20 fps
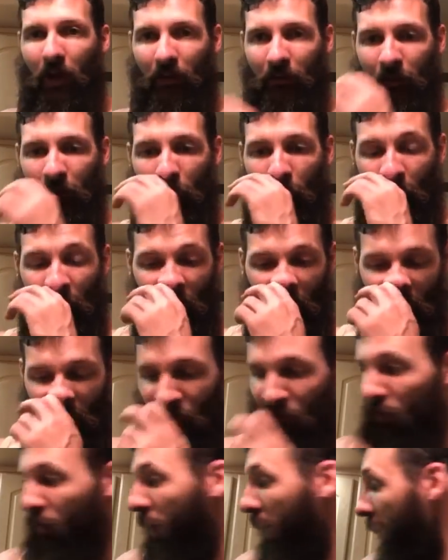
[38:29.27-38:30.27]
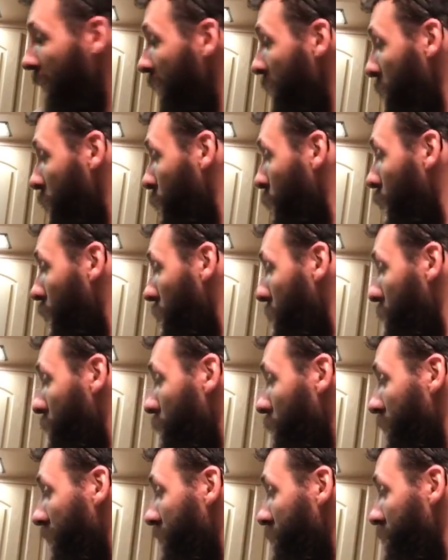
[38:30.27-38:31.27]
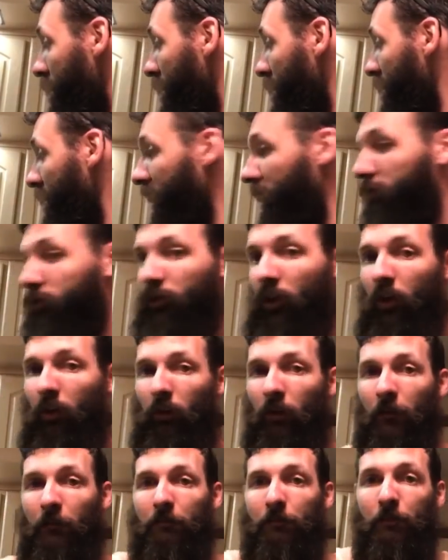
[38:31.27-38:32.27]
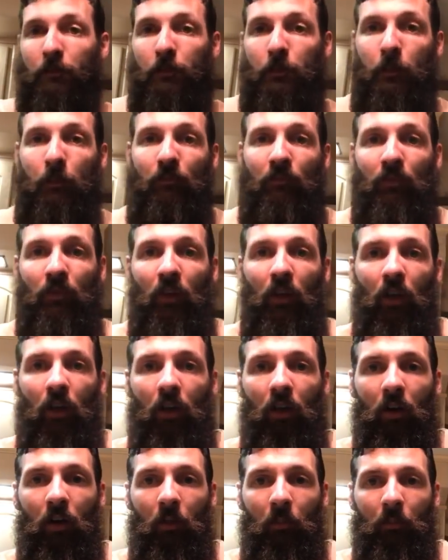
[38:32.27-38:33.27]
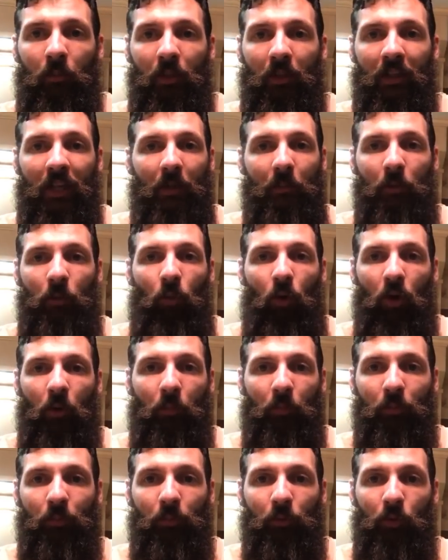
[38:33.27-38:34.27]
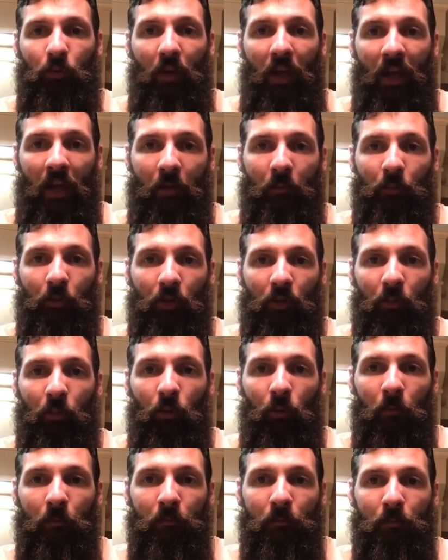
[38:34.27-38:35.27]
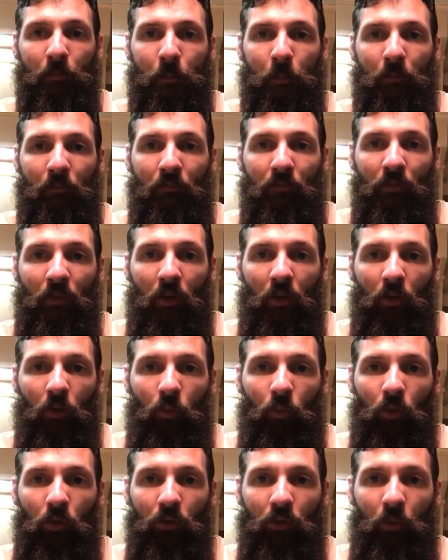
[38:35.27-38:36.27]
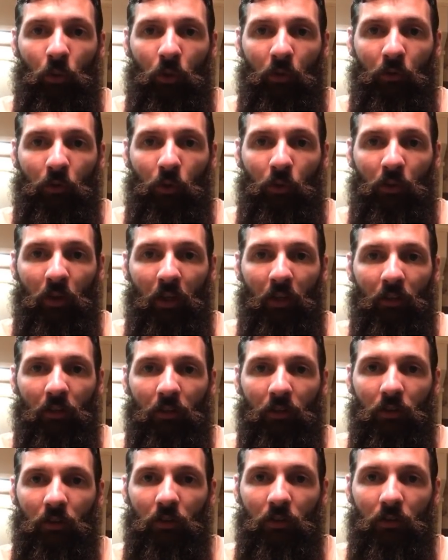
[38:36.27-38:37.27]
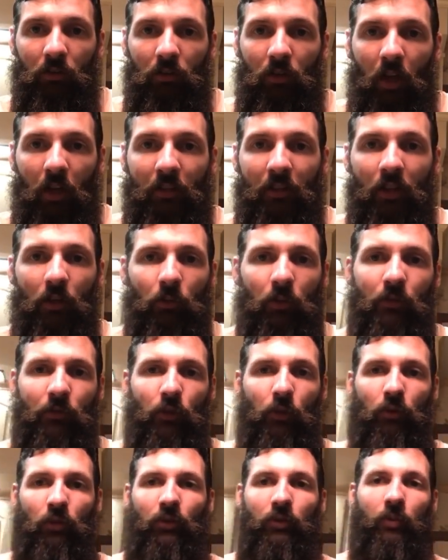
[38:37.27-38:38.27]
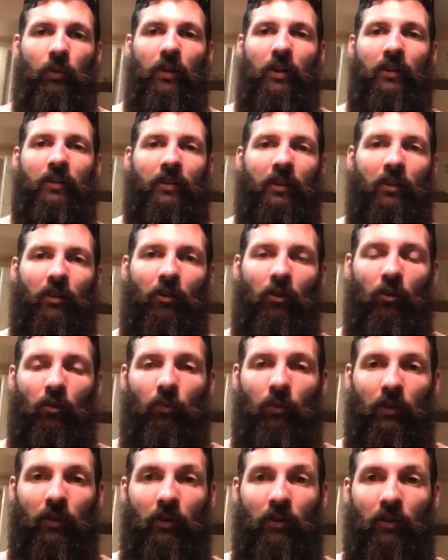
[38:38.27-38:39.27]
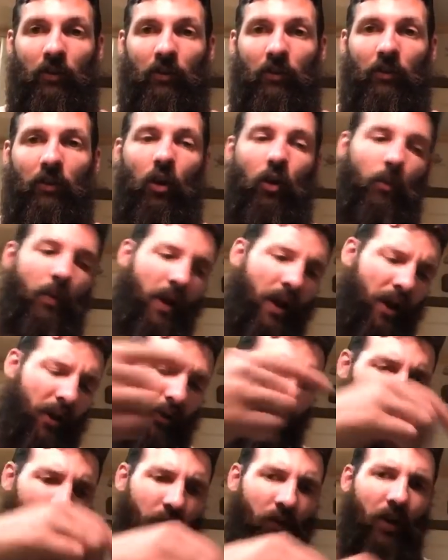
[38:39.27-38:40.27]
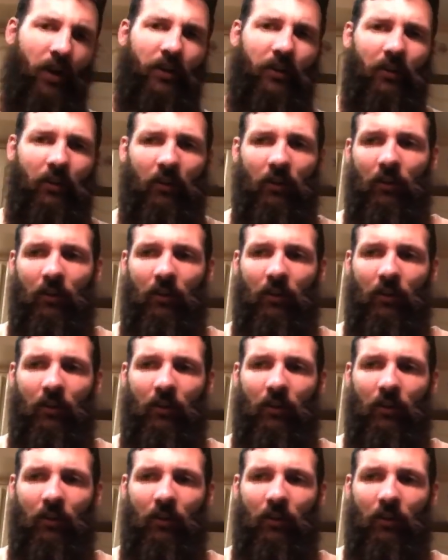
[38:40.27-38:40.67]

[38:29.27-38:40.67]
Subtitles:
there. None of them are waterproof. Everything's gonna soak. It can't be waterproof and breathable. Will you do a review on the? I did a review on the 2018 Goldwing. Go back, go find it.